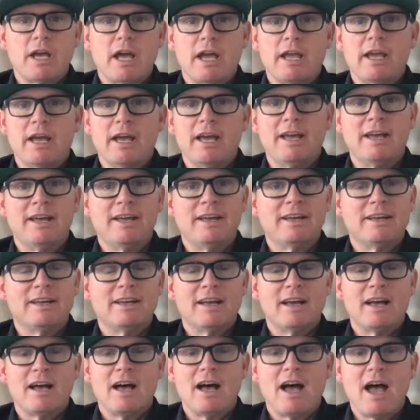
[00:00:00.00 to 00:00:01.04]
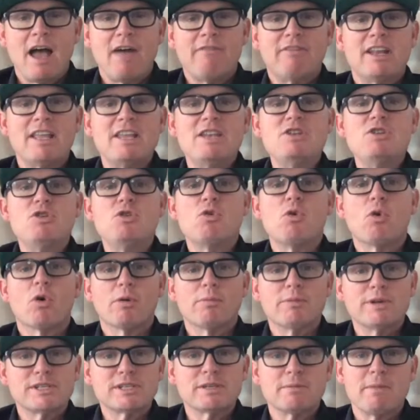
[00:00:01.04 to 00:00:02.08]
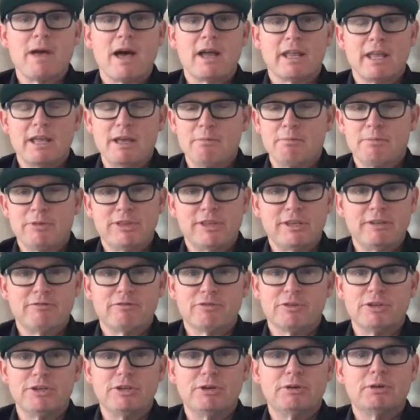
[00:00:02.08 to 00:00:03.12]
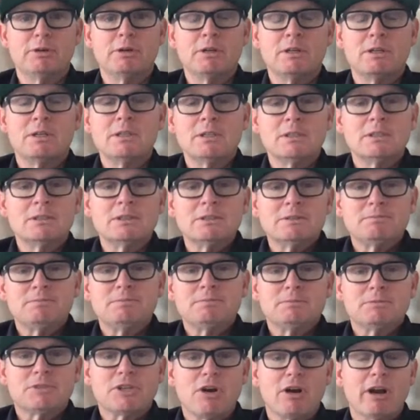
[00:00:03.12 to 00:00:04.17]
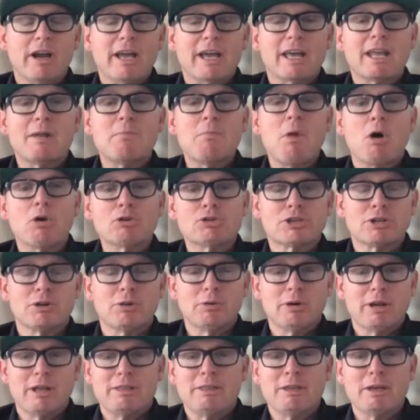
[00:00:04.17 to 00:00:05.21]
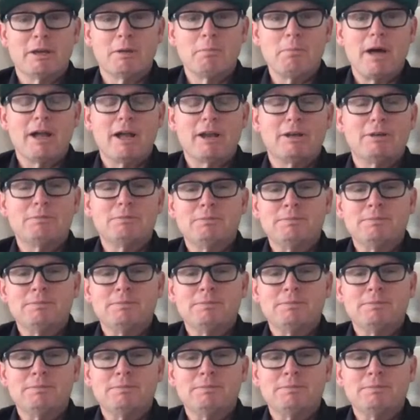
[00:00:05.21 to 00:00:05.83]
I have an enormous amount of empathy for you. Sorry, I get emotional when I think about it.